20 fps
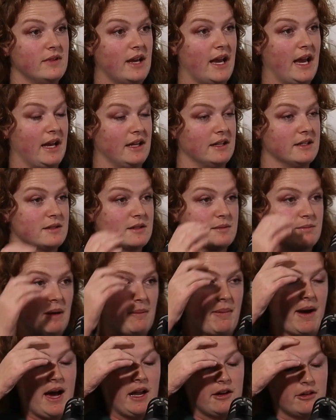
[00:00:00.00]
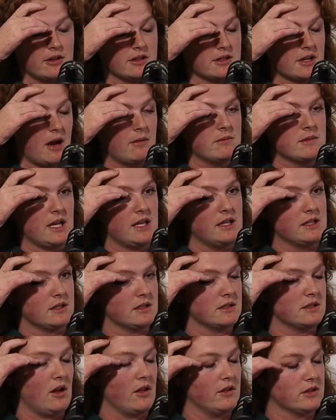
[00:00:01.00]
And my partner at the time was like, this
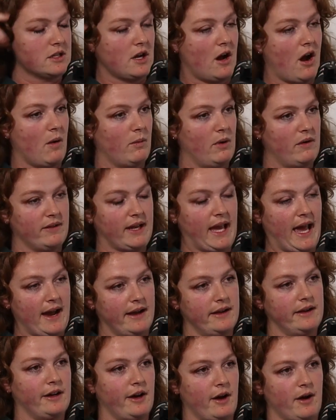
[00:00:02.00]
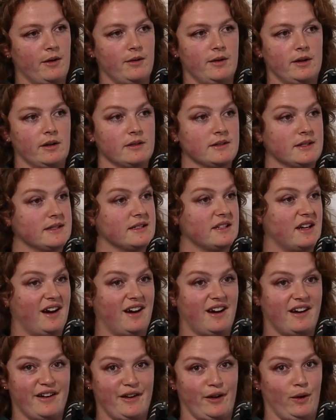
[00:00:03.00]
is not the top. We have a K to go. And I was just like,
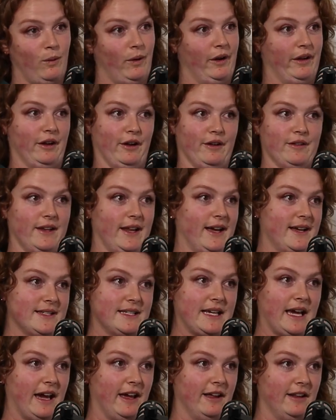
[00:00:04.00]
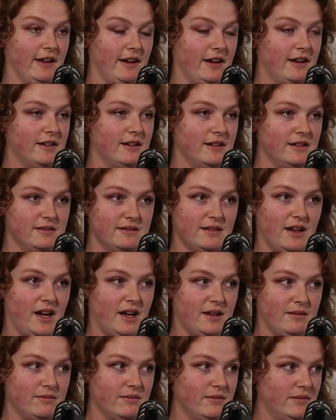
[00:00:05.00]
I don't want to go the last K. Like,
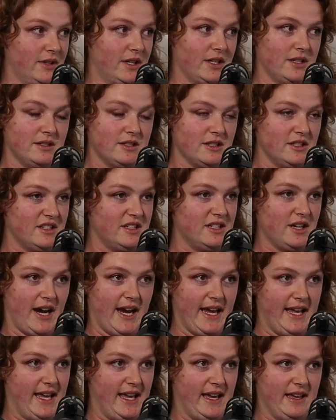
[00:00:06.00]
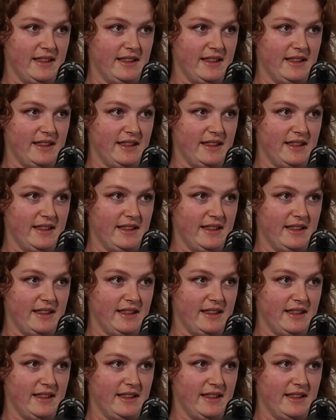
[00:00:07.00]
I could just die here,